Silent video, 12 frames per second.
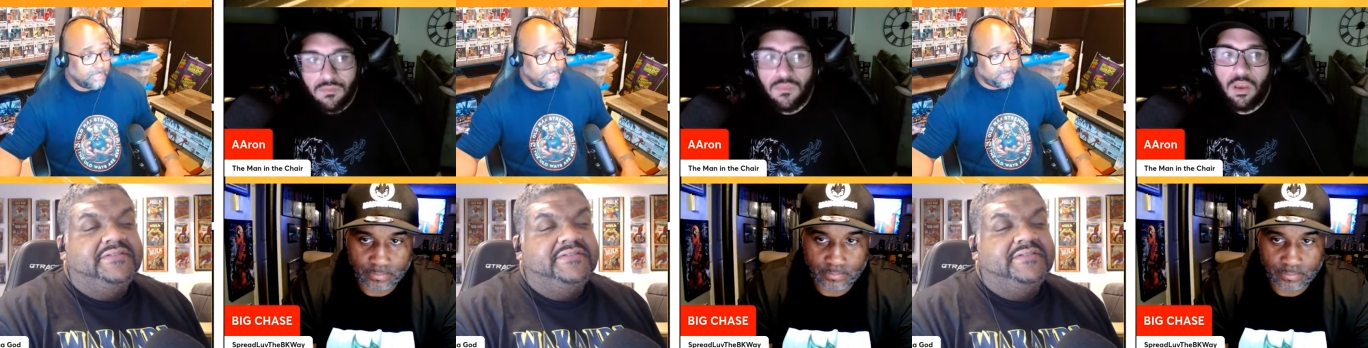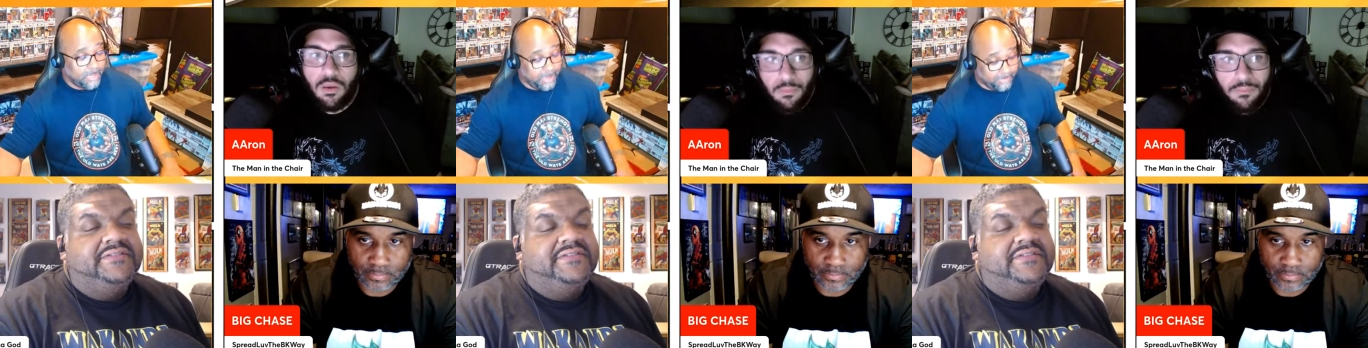
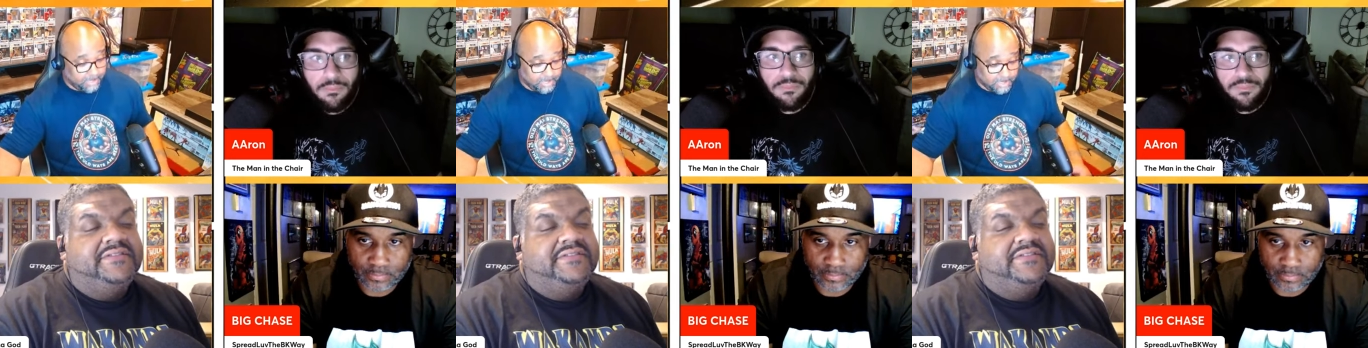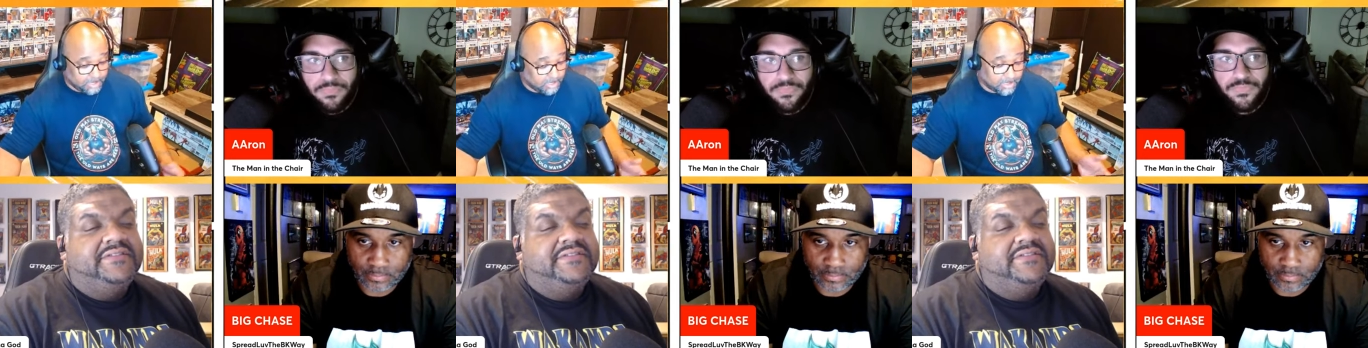Speaker 1: Yeah. I
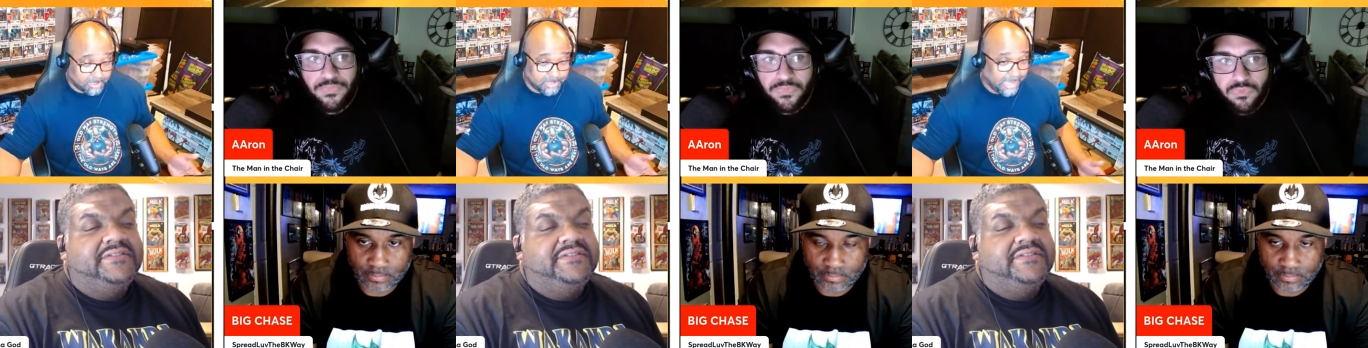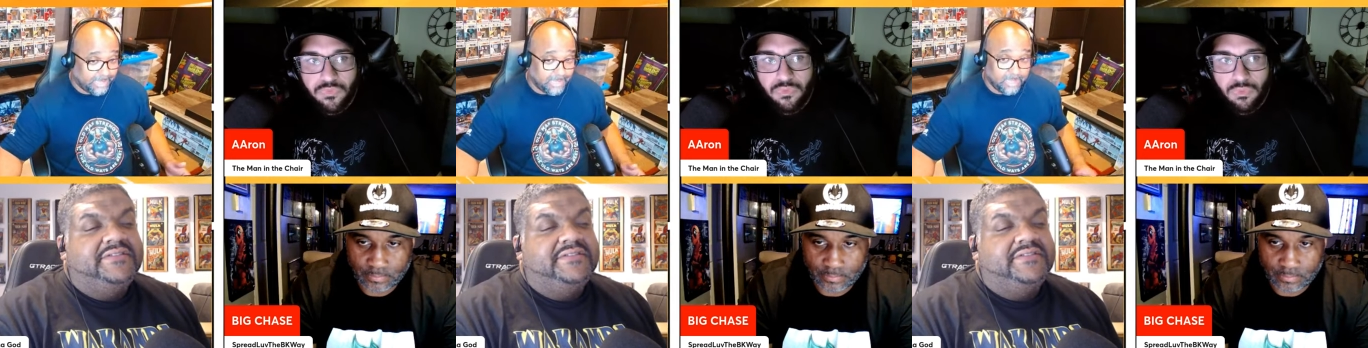mean, look,
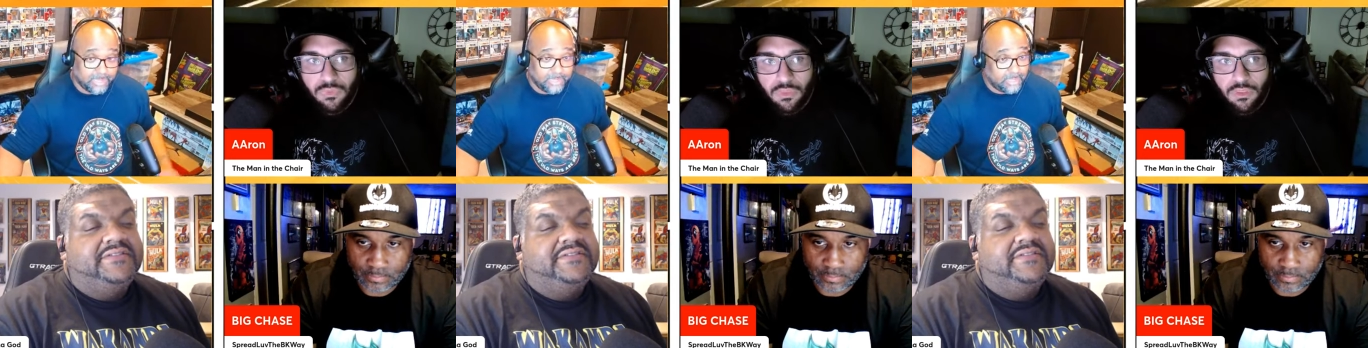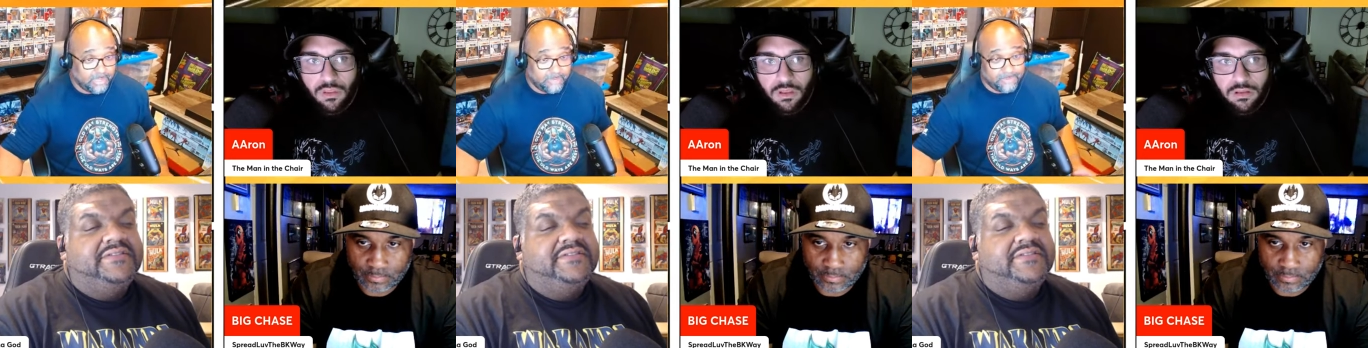that kid,
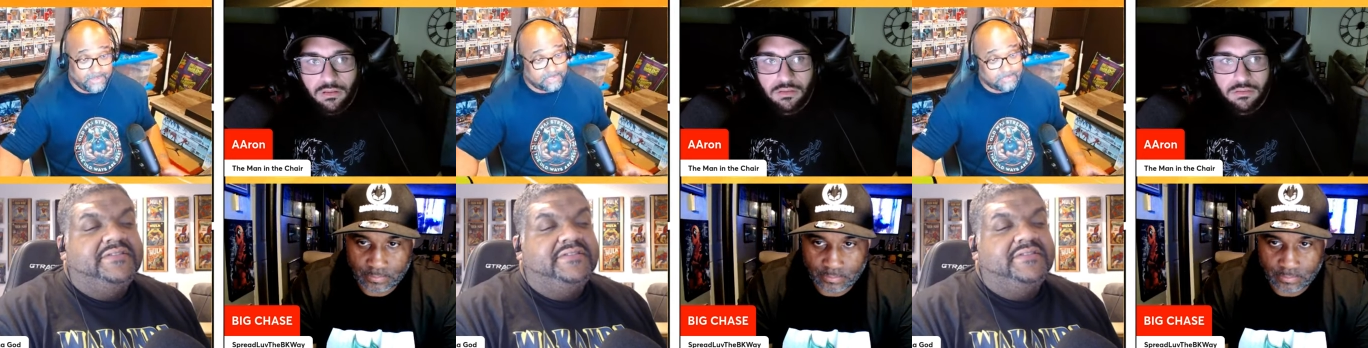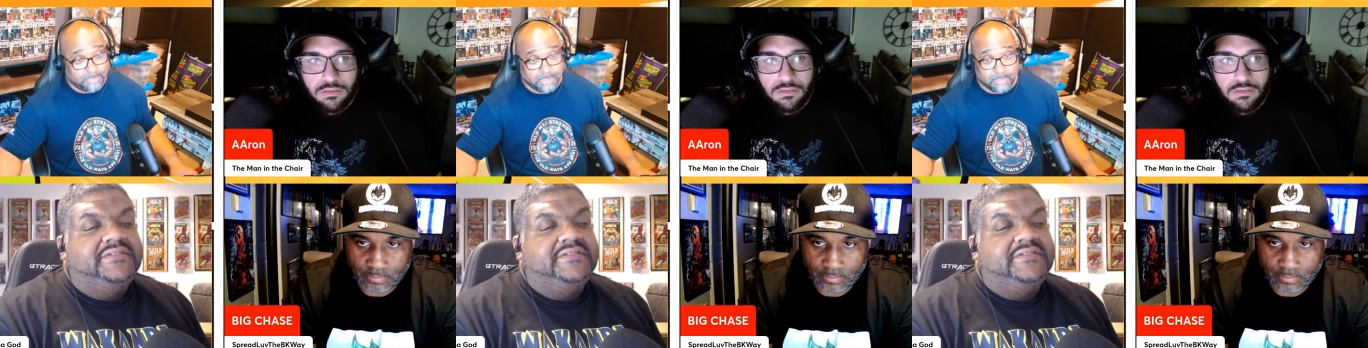he
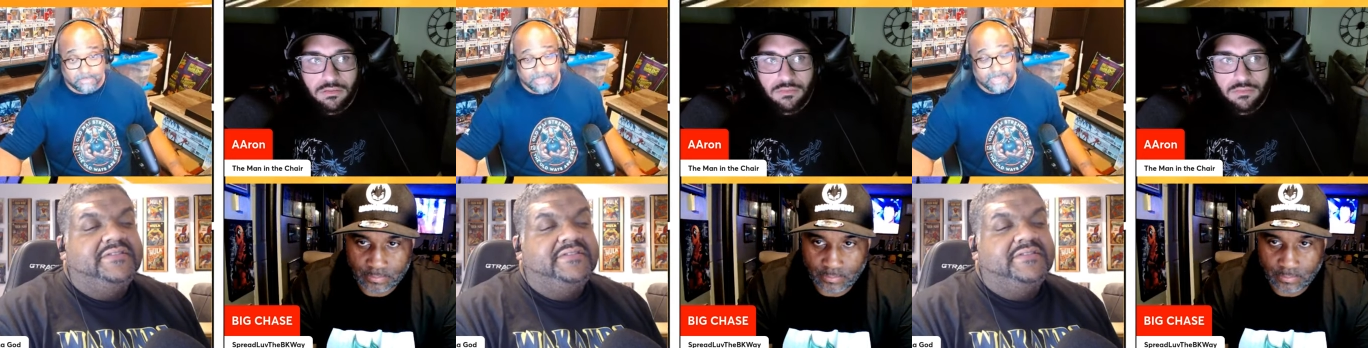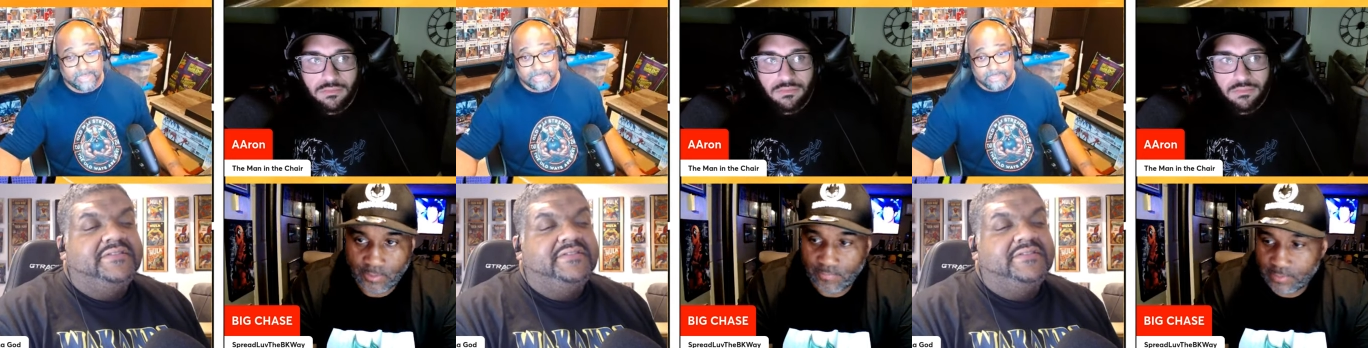fits the bill,
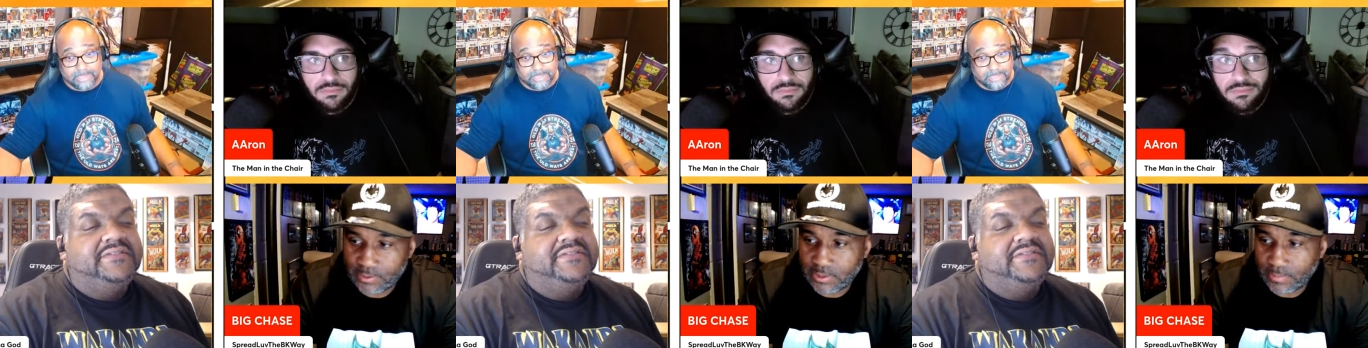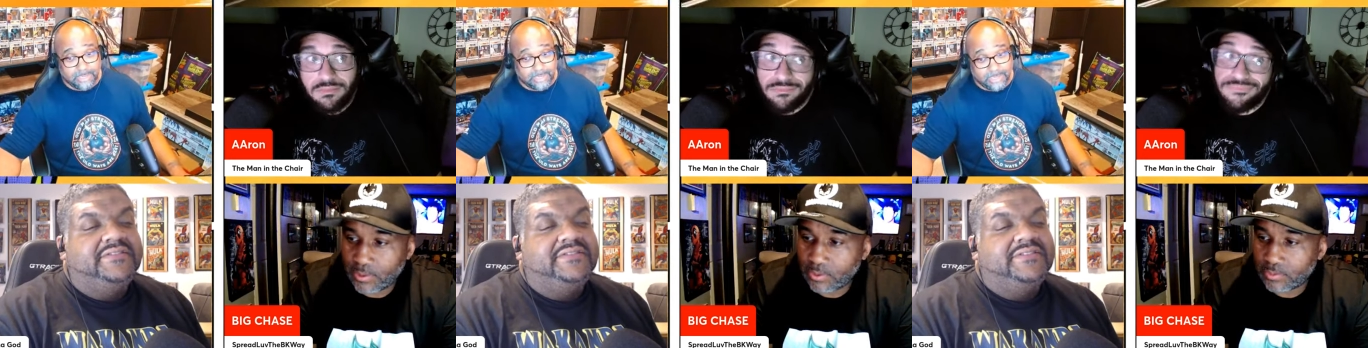man. He
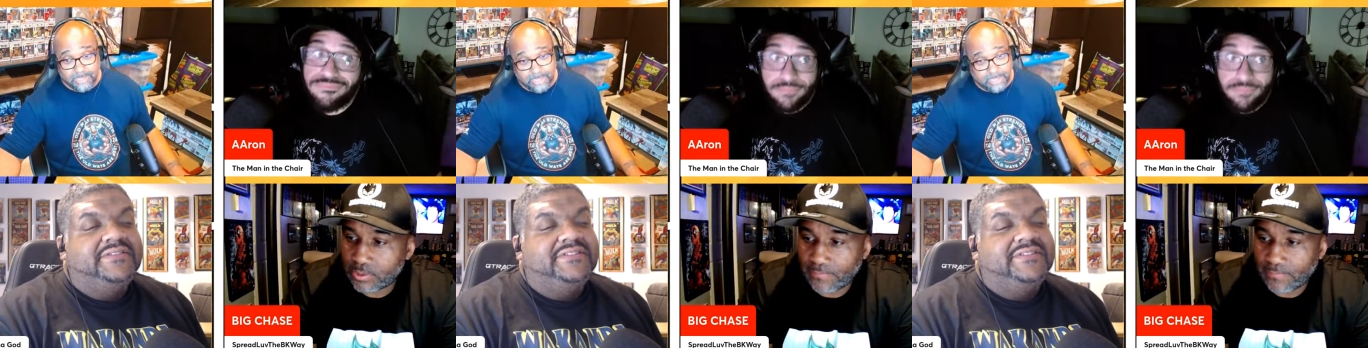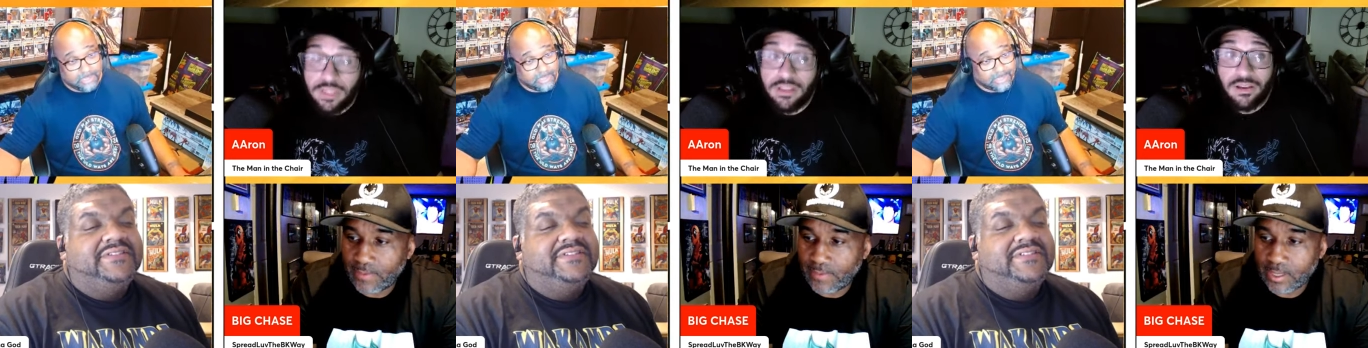fits the bill. He,
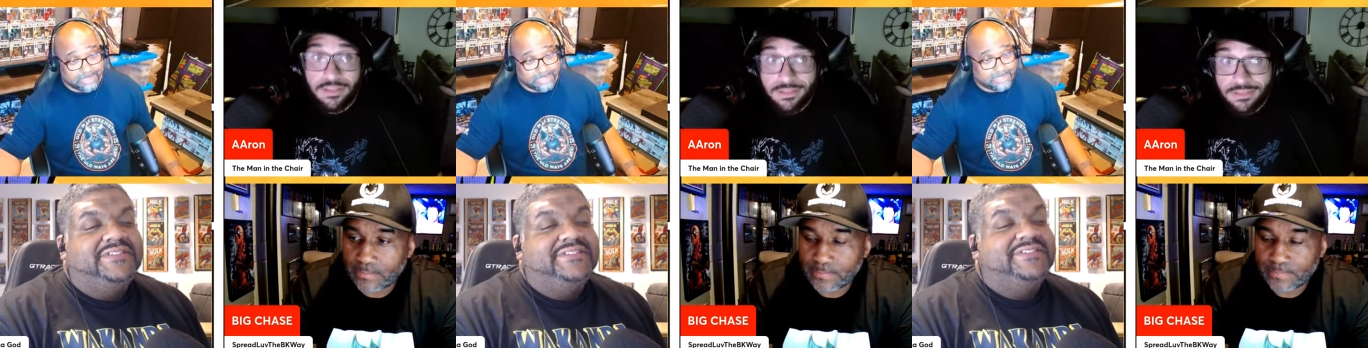he looked like